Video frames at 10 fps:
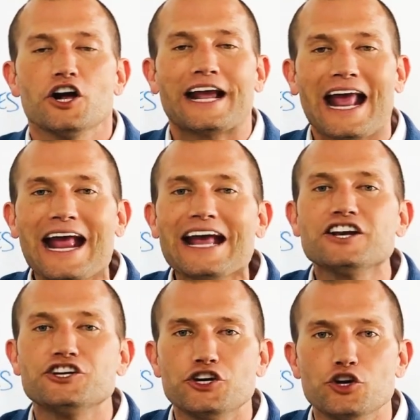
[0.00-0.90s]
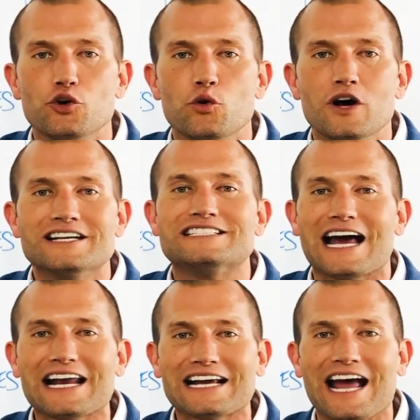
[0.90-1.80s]
Can you
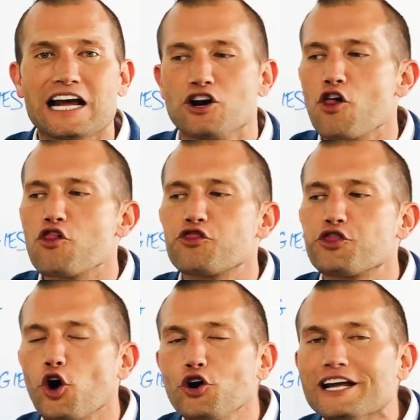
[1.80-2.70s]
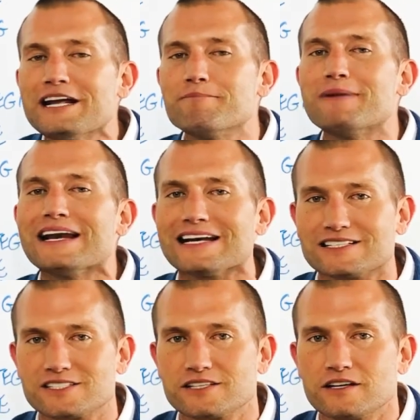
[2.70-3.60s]
dedicate 30
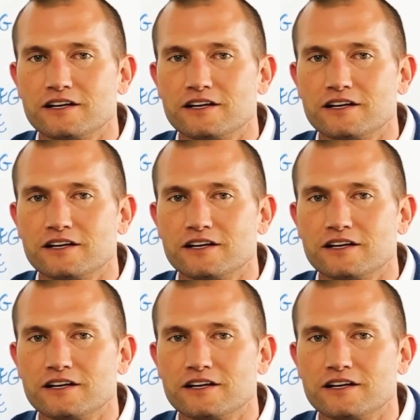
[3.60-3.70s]
minutes,